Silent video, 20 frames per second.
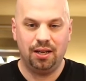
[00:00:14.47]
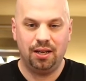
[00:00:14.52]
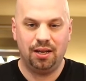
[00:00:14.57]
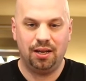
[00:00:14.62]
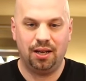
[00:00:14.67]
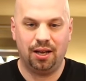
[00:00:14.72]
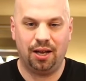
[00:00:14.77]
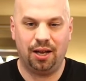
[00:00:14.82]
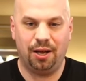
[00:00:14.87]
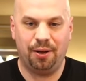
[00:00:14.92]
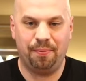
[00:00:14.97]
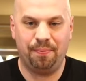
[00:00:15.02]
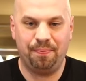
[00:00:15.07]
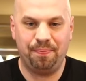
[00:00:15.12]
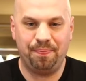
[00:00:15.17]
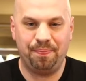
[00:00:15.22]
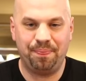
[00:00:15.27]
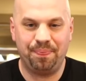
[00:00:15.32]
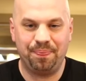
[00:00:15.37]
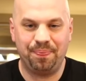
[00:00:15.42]
I
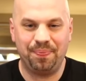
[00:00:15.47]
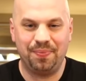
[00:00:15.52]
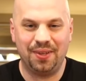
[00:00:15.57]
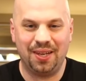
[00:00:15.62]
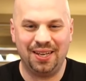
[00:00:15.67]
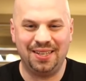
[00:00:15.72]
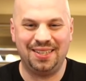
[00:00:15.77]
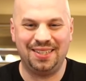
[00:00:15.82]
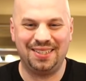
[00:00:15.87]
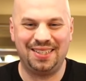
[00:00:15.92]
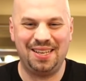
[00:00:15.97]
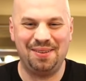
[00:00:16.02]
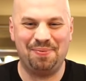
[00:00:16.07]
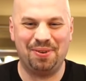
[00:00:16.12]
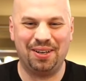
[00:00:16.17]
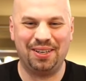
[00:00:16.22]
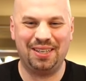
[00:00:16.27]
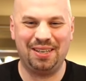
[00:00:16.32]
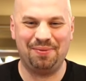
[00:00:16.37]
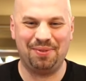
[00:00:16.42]
just keep
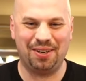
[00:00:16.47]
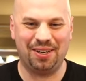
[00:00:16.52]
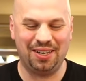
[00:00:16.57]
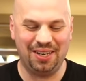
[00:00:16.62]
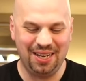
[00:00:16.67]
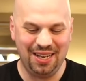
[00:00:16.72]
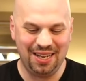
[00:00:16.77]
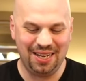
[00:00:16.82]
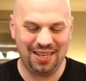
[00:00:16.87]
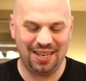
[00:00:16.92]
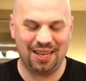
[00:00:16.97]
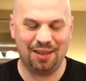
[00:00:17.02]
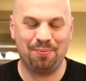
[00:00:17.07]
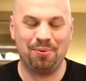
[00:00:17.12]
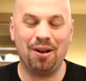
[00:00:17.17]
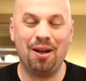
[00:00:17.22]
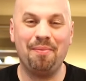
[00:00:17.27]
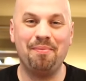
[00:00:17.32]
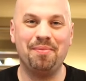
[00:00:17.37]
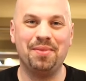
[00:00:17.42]
on keeping on. Yeah, the
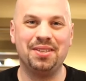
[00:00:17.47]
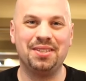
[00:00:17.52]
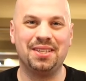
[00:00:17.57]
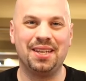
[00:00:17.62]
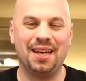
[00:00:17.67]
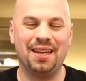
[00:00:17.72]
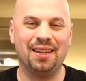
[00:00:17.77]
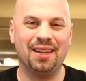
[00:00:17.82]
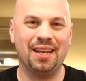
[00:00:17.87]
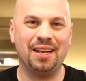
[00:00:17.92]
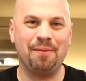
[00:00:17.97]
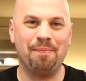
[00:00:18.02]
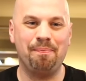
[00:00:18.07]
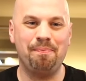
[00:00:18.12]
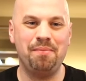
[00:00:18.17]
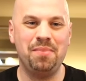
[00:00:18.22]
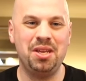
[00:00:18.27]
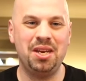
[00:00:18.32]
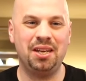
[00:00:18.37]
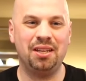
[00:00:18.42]
problem is that like
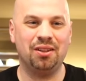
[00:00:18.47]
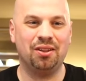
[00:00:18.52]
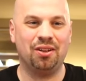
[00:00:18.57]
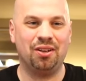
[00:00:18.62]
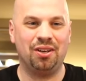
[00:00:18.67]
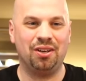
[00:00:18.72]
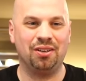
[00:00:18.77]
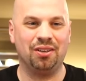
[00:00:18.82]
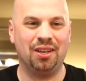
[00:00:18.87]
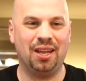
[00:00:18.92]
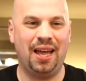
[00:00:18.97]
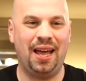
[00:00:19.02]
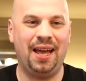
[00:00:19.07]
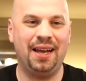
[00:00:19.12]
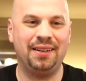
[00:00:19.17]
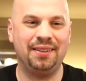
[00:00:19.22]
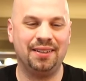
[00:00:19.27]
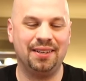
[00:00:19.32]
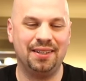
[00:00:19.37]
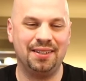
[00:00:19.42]
minute-long
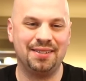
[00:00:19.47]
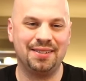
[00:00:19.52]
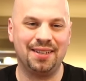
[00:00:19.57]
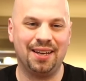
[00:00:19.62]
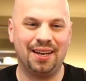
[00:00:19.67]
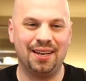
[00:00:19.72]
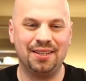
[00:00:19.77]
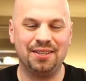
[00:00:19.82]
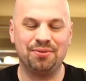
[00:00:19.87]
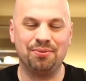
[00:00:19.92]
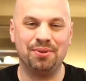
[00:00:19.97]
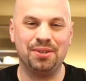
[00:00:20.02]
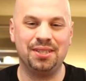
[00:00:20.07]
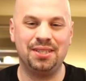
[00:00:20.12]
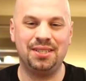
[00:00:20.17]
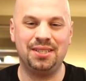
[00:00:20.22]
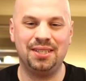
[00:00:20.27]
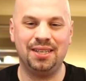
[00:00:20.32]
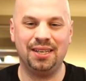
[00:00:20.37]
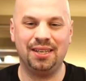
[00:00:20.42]
lag that it's got. It's
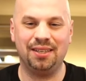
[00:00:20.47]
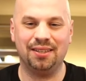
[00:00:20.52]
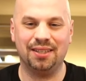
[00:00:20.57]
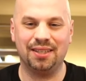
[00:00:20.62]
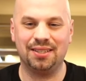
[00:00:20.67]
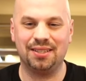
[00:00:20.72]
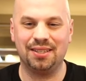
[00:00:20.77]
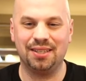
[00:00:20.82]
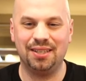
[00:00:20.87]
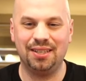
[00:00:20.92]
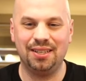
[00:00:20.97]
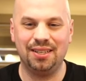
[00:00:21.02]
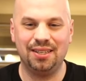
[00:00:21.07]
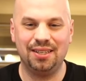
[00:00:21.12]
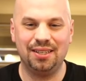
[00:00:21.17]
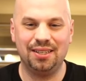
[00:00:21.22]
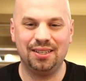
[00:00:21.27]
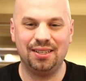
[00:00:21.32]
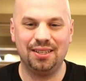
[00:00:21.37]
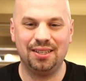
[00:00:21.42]
ridiculous.
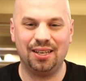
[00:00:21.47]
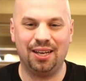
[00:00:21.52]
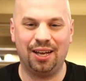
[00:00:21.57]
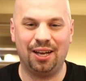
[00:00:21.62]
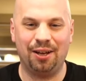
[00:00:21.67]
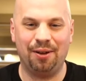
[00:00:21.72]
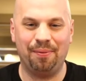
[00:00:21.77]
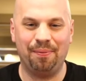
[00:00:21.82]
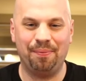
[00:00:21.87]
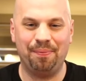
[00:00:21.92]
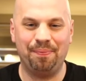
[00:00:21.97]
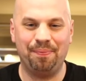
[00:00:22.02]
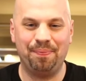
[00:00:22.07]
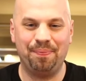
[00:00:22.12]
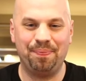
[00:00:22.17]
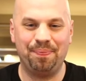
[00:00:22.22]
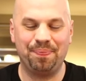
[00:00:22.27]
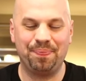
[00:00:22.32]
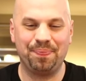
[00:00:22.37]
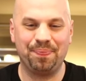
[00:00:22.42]

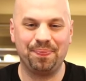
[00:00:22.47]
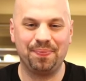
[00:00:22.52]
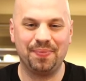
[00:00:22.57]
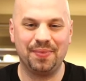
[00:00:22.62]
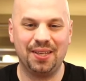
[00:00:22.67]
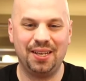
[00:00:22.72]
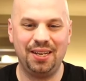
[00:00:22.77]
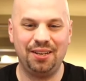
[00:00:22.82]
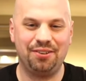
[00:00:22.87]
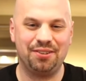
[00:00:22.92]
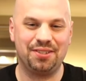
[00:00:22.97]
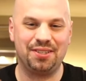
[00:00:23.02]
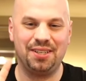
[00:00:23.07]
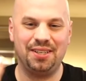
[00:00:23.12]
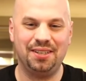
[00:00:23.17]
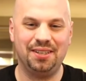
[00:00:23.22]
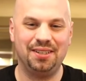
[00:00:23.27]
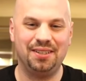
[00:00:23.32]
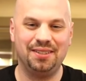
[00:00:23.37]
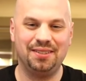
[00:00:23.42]
Hey,
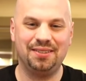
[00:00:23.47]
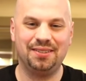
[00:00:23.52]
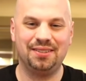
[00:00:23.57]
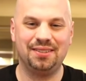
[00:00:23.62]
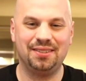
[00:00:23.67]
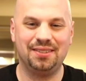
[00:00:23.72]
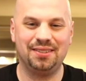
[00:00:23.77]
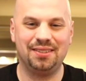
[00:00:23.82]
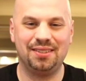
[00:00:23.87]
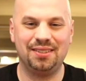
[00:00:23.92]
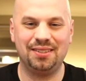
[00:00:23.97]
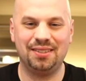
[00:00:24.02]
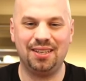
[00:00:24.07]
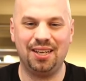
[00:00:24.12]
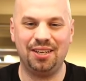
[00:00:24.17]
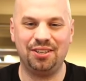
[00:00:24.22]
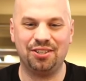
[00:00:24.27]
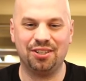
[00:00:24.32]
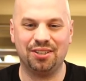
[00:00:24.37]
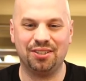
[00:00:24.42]
Christine. Hey,
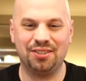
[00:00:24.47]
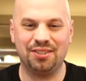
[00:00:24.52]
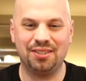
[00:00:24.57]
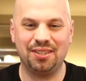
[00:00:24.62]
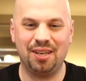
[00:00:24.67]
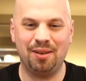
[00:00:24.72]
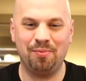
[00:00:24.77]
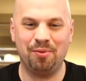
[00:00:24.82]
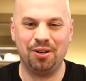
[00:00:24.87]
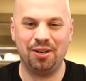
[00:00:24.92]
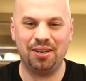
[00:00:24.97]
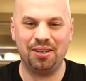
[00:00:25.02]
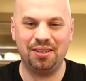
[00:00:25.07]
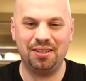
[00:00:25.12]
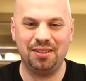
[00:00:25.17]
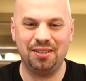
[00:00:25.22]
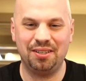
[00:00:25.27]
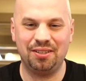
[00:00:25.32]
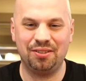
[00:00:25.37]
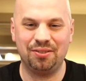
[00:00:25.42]
Charles. Hey, Brandon.
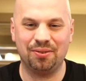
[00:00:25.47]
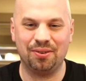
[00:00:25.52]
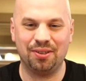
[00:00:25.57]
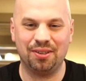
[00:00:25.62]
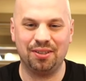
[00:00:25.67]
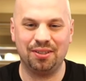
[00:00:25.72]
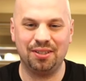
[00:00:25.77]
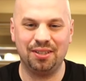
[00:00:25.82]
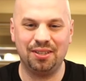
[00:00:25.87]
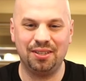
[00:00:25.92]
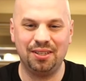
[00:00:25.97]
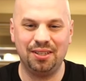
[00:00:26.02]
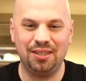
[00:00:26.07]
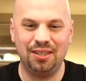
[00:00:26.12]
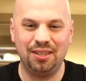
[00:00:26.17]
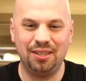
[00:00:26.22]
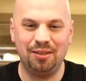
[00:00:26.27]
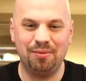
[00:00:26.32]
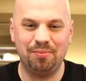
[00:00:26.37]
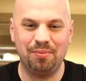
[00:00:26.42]
Gerald.
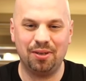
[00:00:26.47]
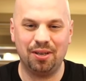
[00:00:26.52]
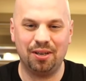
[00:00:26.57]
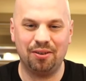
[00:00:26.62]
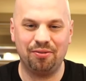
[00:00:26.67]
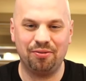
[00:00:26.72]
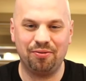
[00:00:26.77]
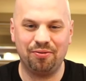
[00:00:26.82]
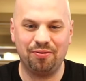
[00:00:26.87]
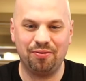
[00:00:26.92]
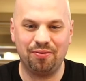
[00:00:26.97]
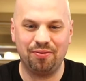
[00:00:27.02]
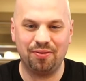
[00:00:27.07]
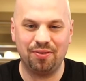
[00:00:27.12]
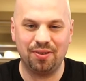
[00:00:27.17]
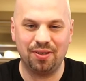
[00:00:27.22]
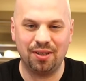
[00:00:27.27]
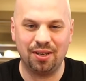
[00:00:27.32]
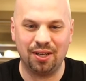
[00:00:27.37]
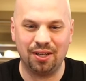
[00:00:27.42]
Puff.
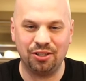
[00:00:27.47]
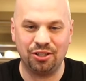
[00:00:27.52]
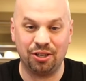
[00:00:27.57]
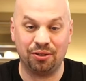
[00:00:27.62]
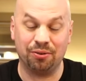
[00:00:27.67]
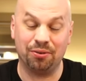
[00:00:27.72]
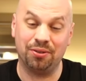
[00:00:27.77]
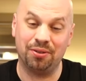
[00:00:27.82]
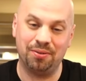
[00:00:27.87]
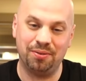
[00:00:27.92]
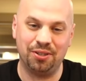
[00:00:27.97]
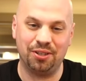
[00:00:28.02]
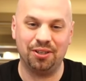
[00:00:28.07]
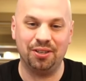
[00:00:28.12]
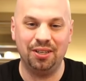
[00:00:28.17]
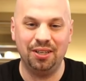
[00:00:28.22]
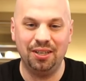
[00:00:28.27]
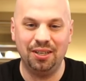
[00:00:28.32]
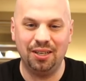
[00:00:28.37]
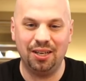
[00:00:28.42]
Gerald, duh.
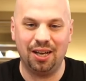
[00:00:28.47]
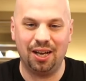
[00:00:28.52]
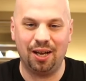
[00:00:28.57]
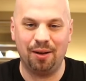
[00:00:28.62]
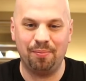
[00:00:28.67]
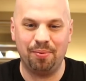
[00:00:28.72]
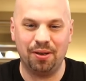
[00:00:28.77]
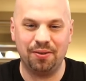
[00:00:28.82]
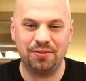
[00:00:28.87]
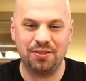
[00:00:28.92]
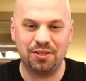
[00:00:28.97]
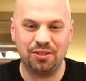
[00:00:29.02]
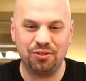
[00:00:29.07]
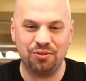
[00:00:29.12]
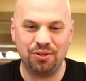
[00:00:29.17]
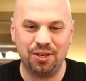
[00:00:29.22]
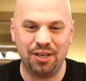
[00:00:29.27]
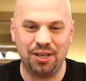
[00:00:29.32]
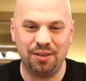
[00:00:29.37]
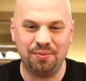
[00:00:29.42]
Puffs and
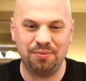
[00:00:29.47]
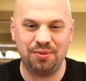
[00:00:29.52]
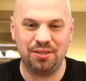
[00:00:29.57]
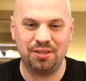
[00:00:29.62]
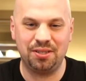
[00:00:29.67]
Drams.